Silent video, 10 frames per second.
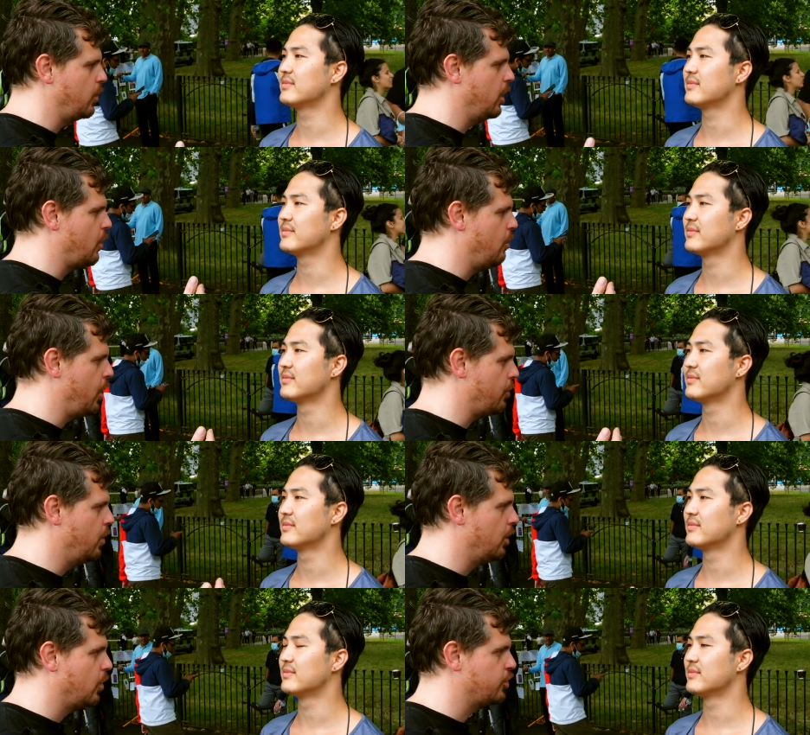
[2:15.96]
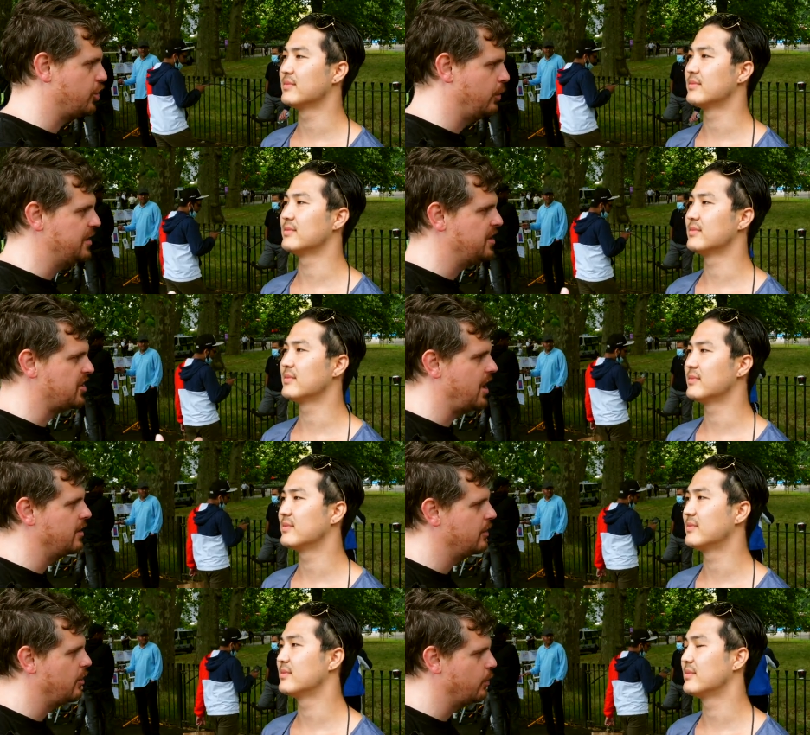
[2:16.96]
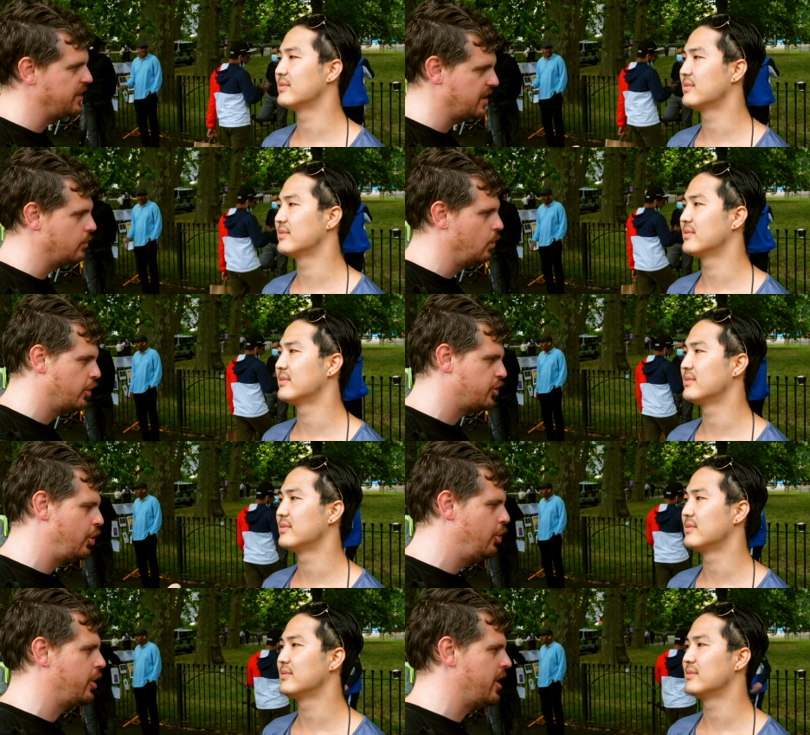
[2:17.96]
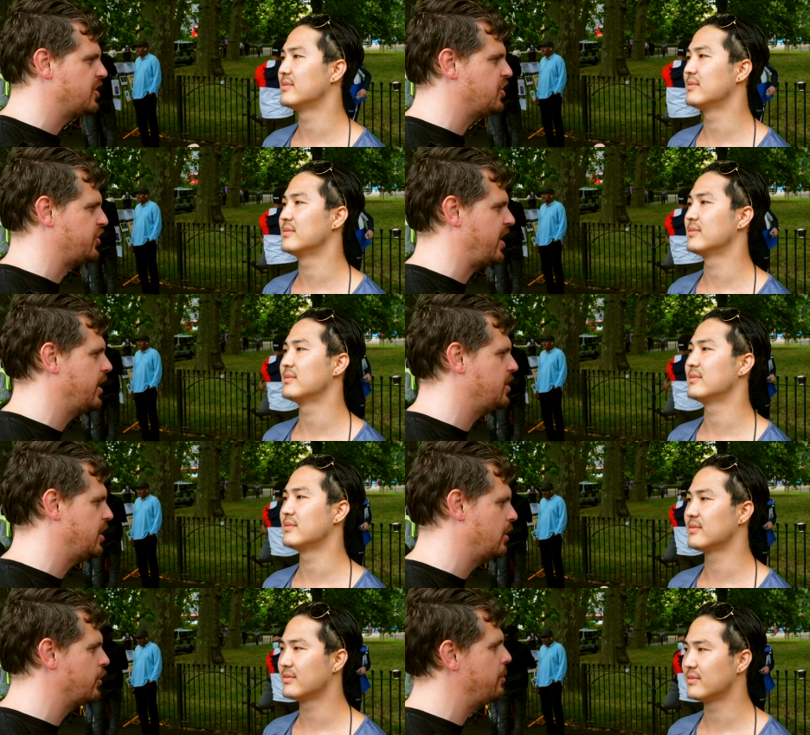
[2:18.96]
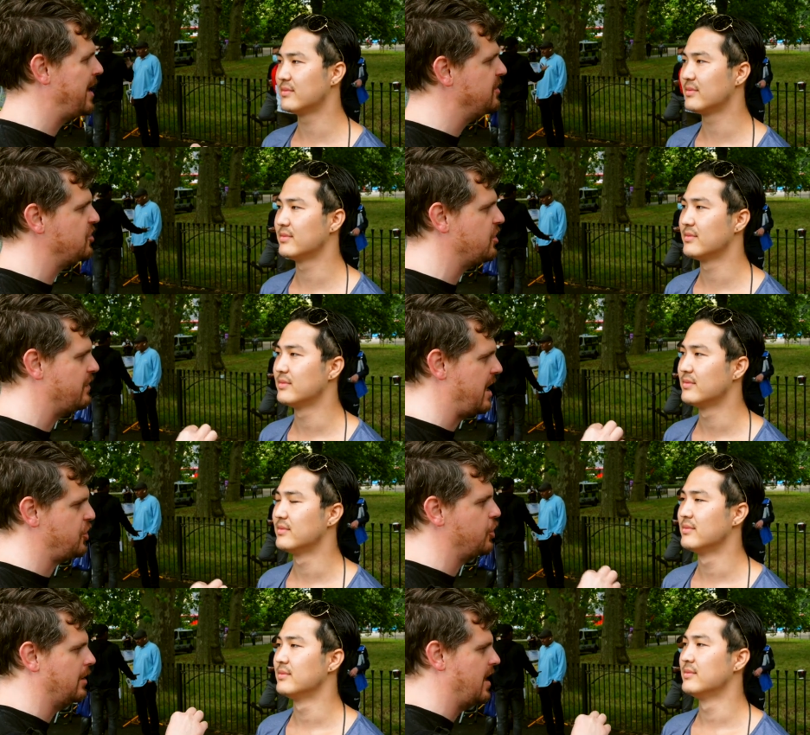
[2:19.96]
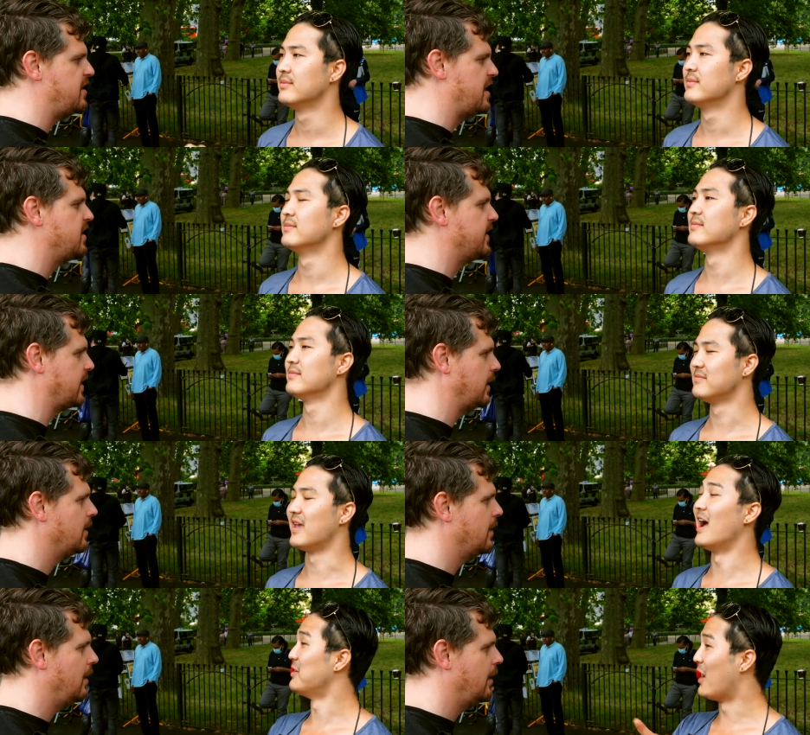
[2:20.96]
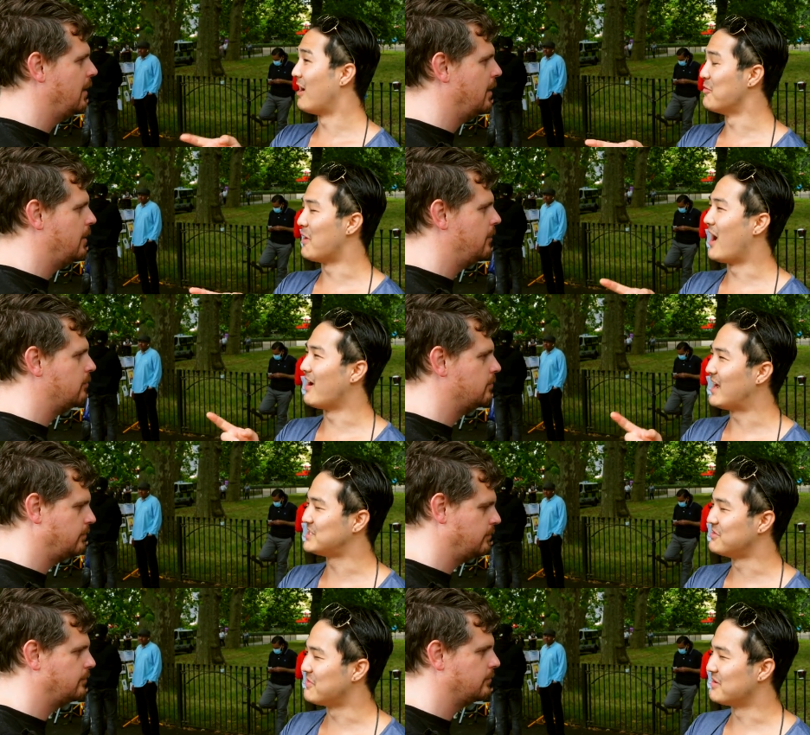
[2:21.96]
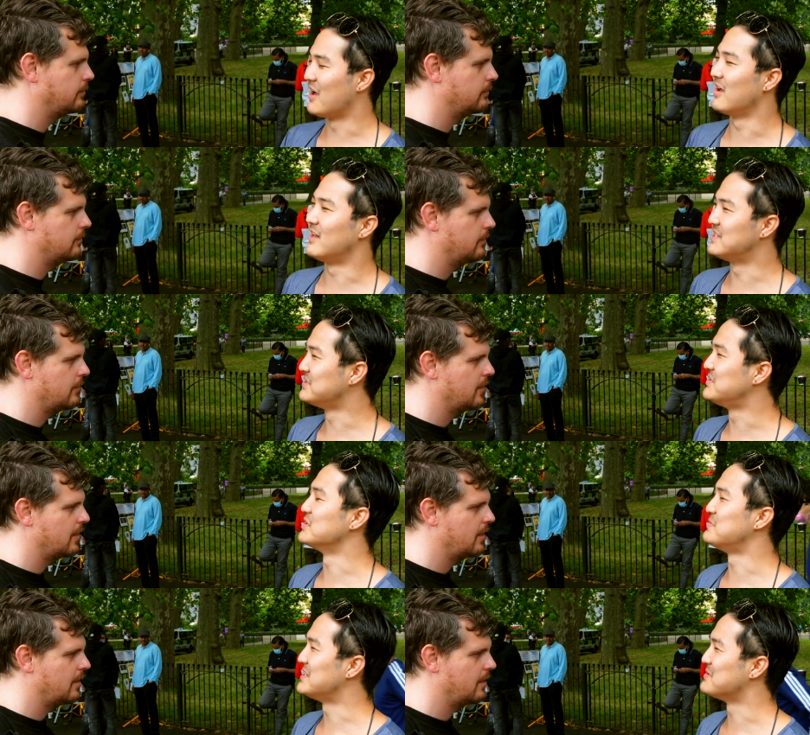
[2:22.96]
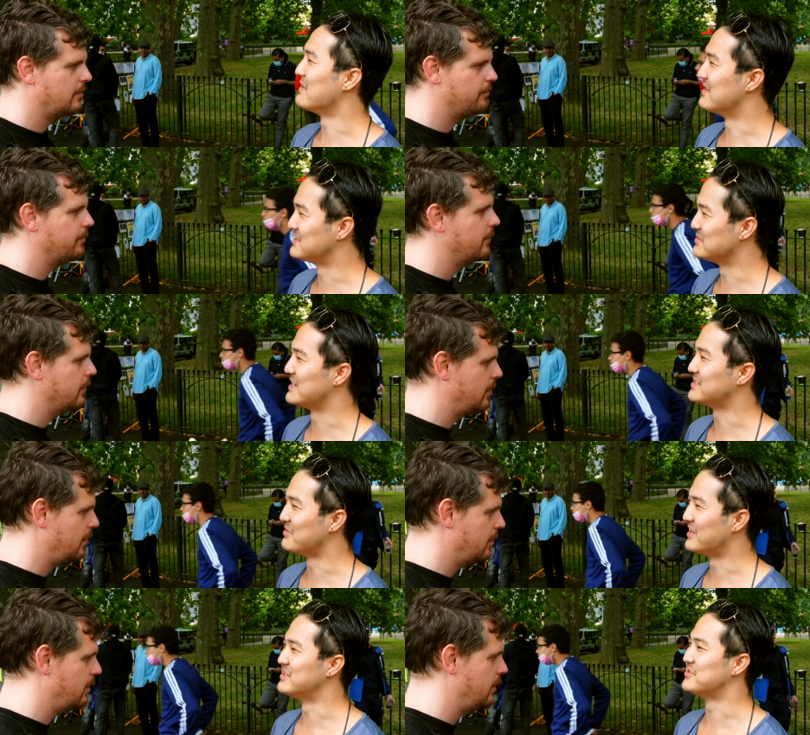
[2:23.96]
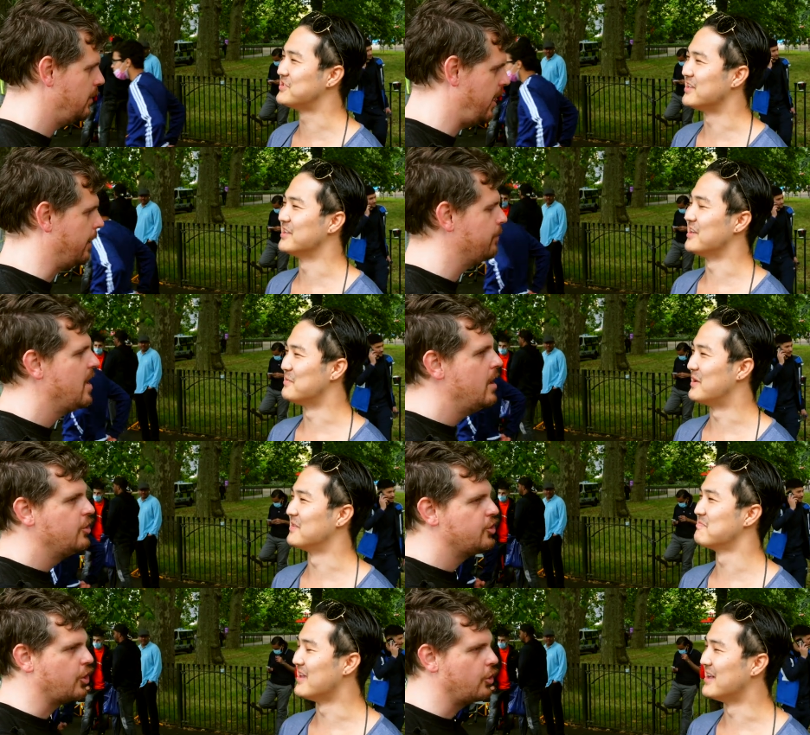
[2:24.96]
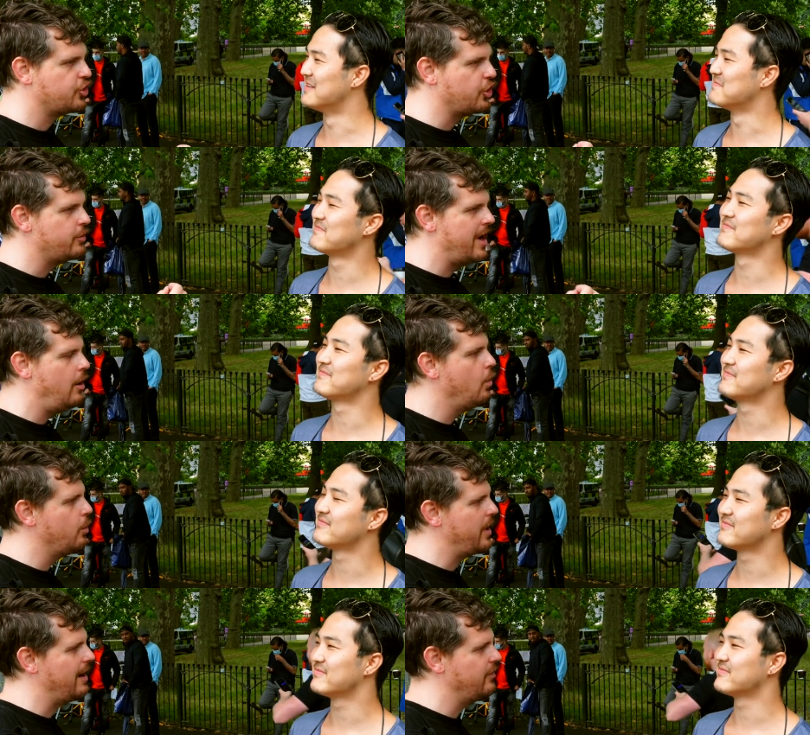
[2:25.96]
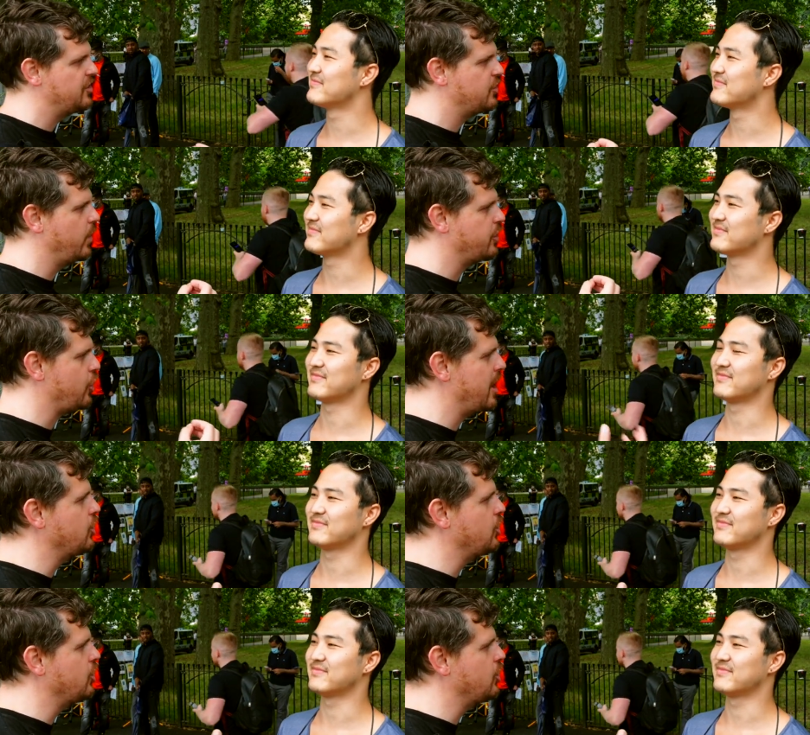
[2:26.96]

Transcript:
Speaker 1: of World War One and World War Two, we decided that we didn't want to organise society along the basis of national identity.
Speaker 2: Yeah, I, I actually listened to your speech about this. It was actually really interesting. Yeah. So, so now what we have is we're trying